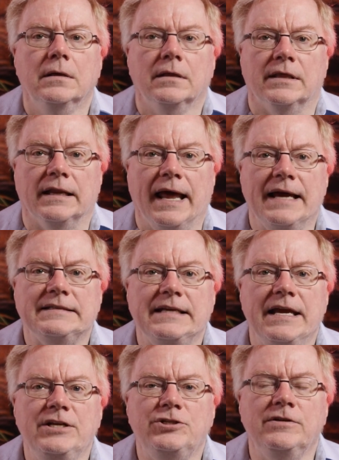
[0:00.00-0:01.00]
The last
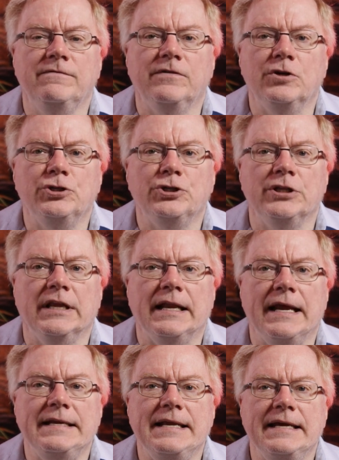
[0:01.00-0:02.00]
engine version that
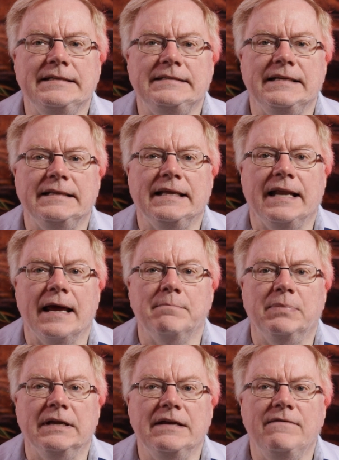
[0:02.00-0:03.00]
I tested that I
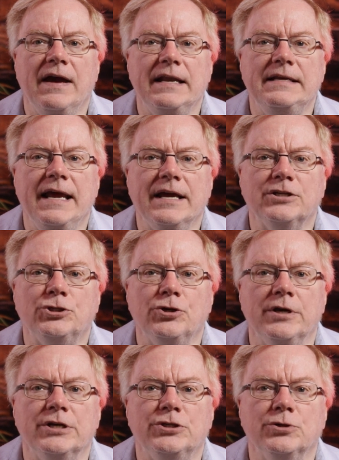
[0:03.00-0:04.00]
believe had texture
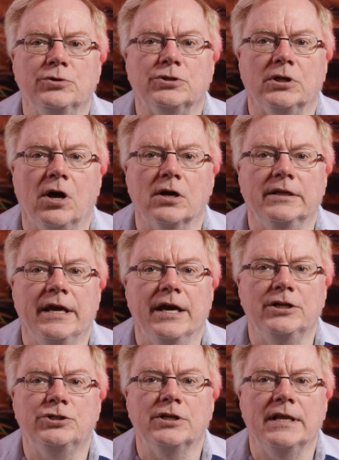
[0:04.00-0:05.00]
issues along the
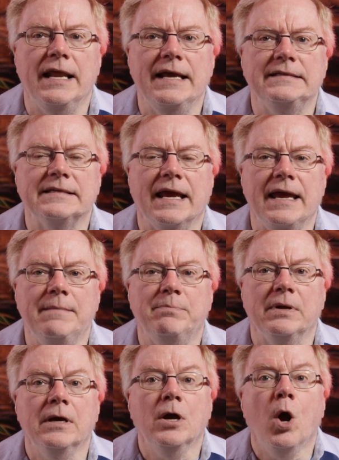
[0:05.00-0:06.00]
edge of the landscape